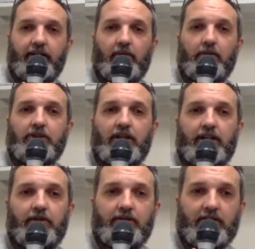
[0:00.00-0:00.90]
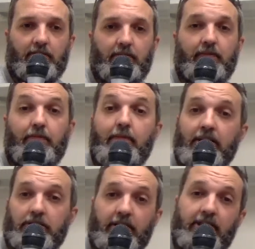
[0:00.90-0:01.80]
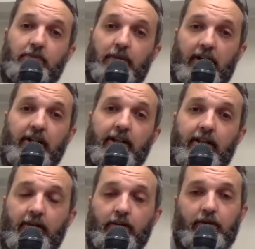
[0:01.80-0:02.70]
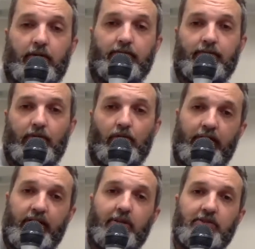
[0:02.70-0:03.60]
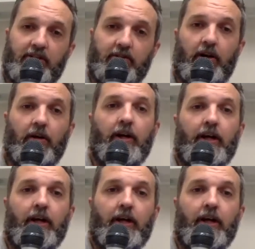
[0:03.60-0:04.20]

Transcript: What we're trying to do is to measure its period. We'll do it 20 times in a row.